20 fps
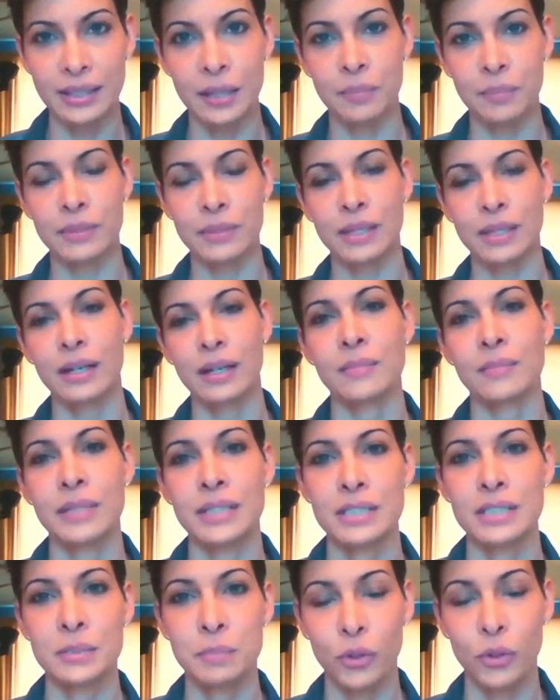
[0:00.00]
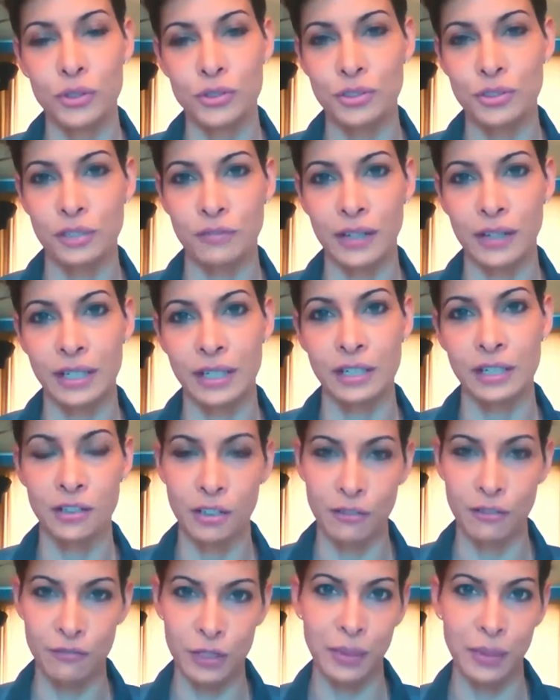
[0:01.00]
that is board certified in
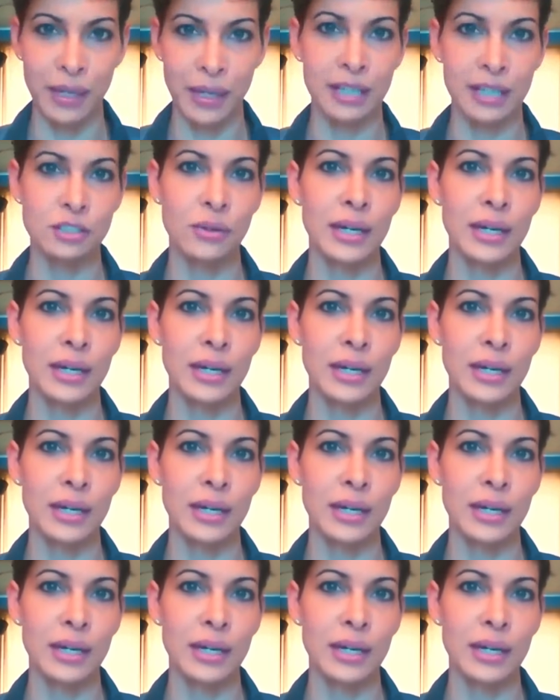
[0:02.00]
neurofeedback.